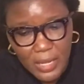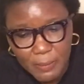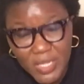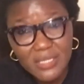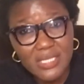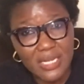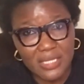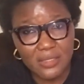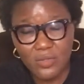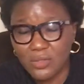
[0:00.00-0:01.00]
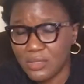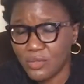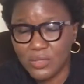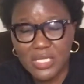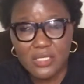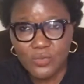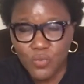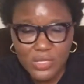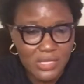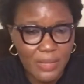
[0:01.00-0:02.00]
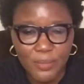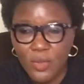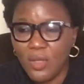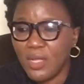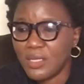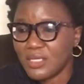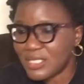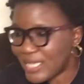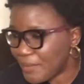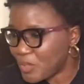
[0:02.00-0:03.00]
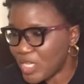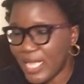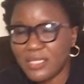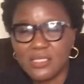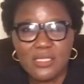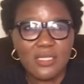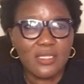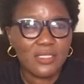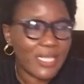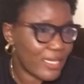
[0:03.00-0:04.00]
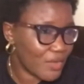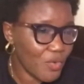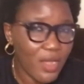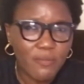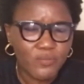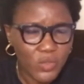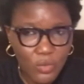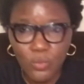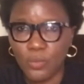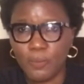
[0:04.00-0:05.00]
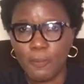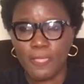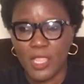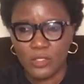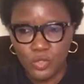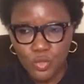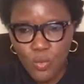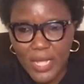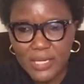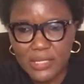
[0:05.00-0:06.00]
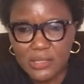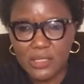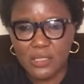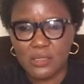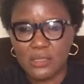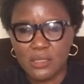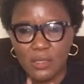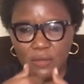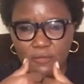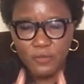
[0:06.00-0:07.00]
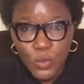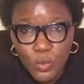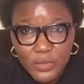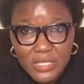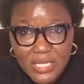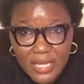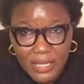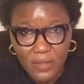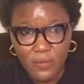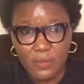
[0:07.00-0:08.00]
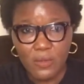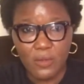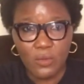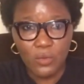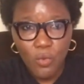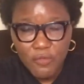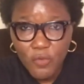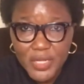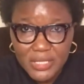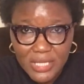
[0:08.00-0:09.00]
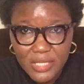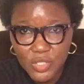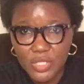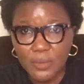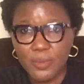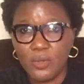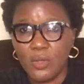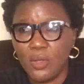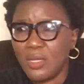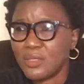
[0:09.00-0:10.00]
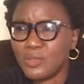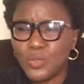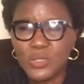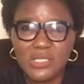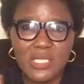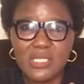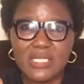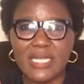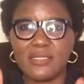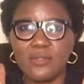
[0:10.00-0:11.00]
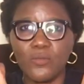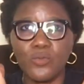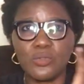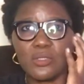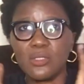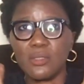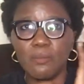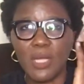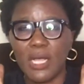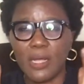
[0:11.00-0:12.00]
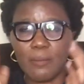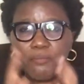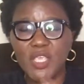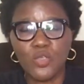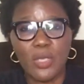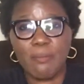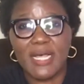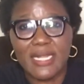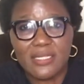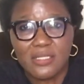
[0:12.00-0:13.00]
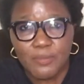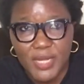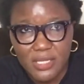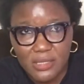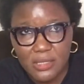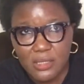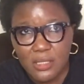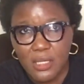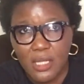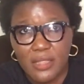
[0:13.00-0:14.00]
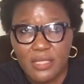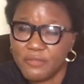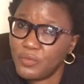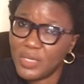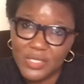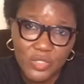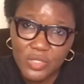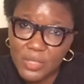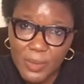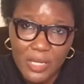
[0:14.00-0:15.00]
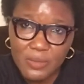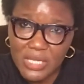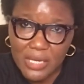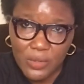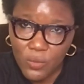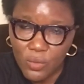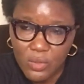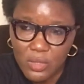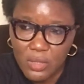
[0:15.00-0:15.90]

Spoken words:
internet. Don't just WhatsApp, Snapchat, Telegram. No, do other things. Volunteer, go for internship, do things that would make you a balanced person. And then if a relationship comes along,